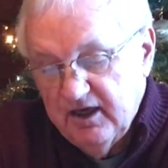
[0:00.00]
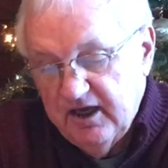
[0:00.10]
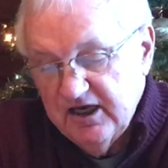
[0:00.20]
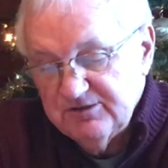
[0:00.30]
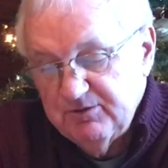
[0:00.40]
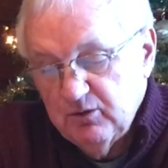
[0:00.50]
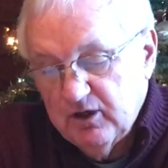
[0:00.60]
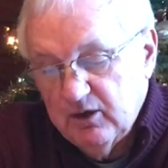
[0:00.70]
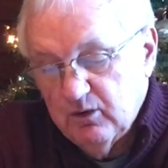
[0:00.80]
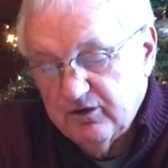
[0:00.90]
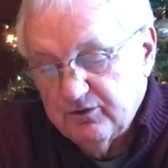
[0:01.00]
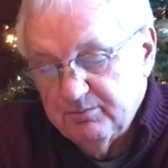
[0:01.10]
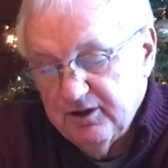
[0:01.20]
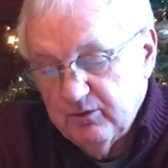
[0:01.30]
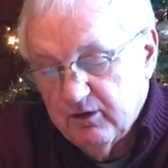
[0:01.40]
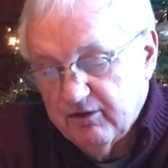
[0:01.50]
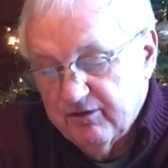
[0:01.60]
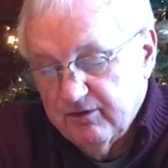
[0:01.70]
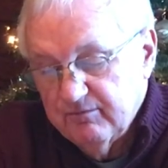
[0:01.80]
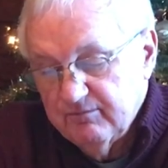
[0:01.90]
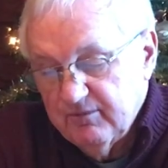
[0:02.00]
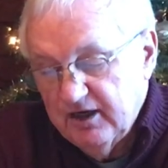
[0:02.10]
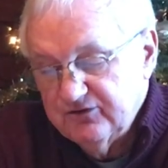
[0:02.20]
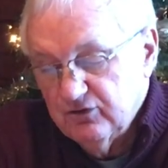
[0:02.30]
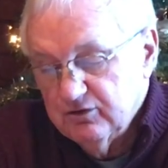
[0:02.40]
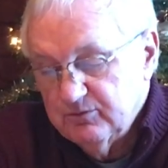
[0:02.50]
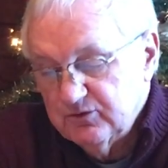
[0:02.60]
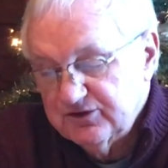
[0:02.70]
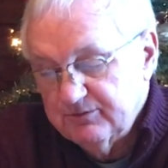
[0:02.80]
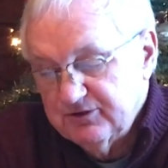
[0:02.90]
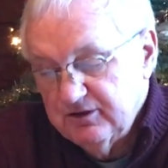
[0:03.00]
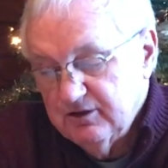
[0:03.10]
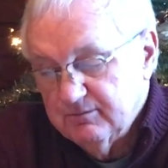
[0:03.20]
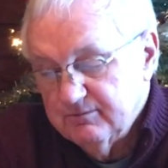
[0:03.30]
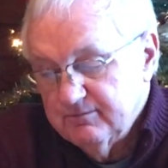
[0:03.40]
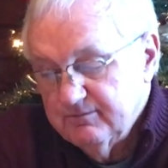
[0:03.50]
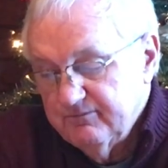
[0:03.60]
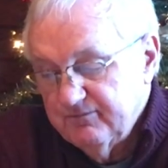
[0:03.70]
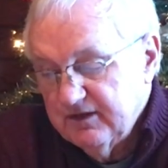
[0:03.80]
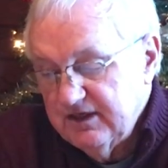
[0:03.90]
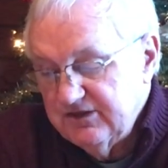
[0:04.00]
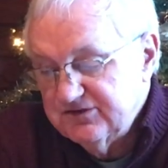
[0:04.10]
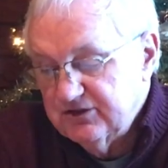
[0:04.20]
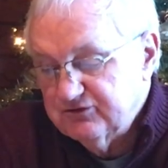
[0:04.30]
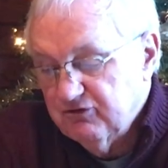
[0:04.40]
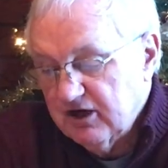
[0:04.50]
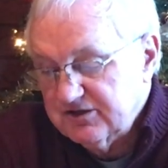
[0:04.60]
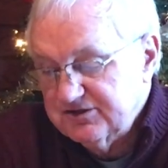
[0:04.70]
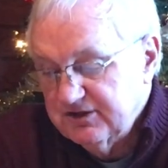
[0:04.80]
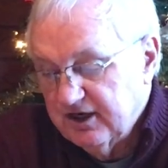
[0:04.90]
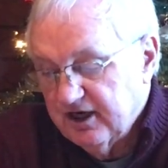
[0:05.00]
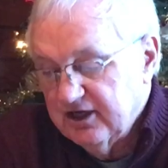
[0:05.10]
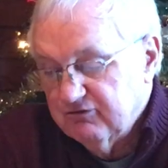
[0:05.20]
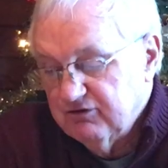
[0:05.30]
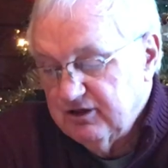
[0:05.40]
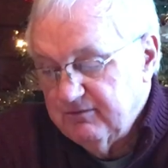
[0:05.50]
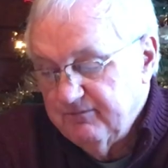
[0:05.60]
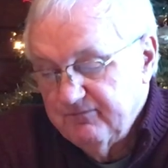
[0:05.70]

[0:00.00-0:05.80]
He asked me what I wanted to play with. I told him it was up to him. He said trucks, and I agreed.